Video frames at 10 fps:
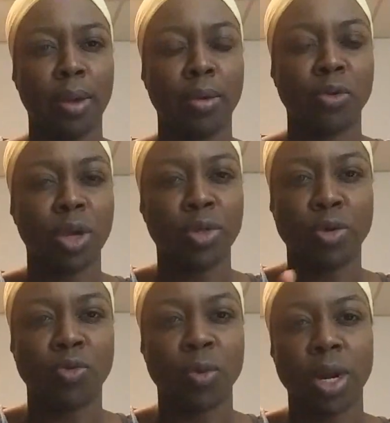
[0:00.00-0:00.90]
So either
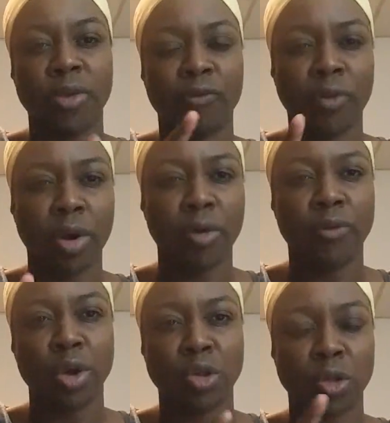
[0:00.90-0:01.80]
it's running very,
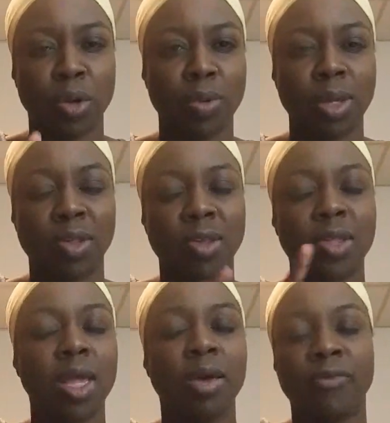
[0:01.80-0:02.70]
very slow. Let's just
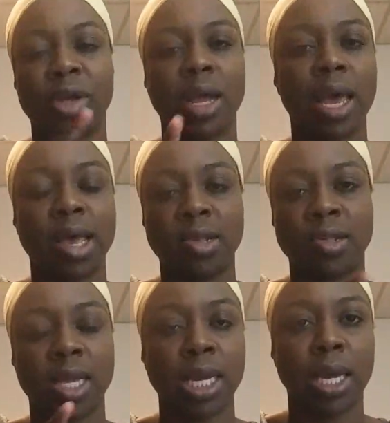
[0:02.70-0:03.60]
think of it as
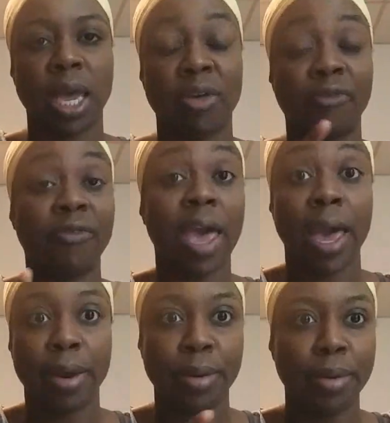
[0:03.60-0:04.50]
like a
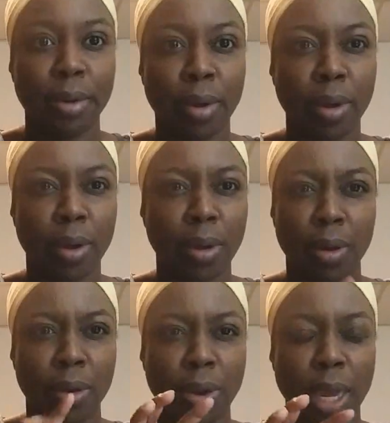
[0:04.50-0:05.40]
fan,
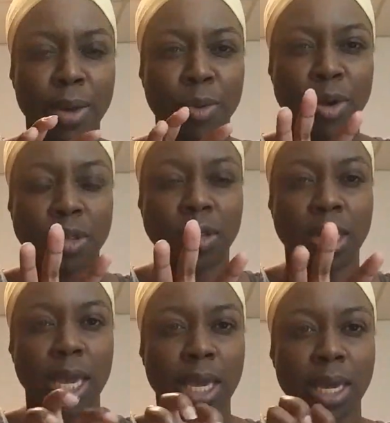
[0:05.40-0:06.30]
okay, where it's
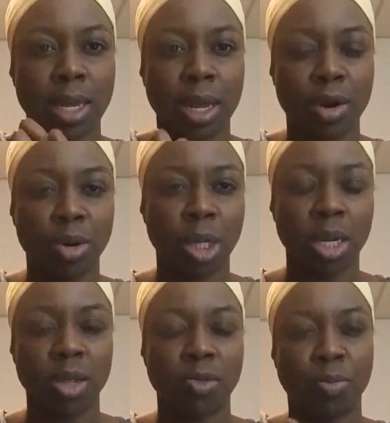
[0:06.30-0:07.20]
taking in energy
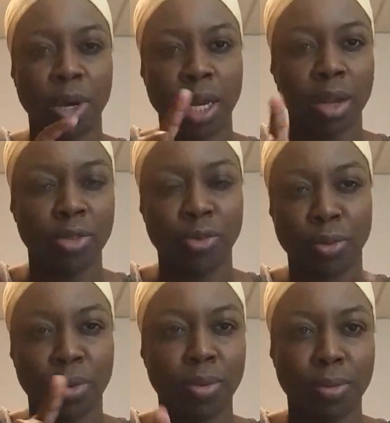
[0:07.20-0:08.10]
and it's bringing it
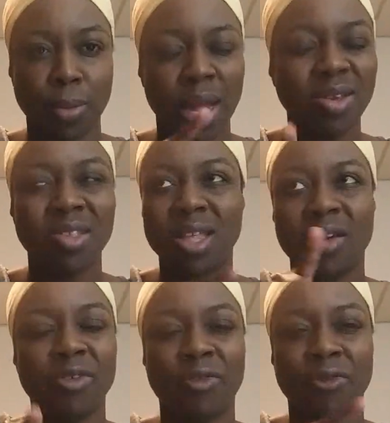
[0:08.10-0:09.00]
through. I just think
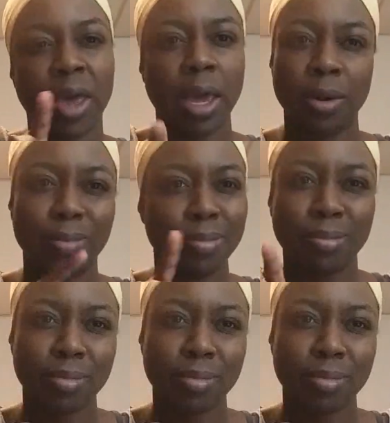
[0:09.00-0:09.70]
of a fan.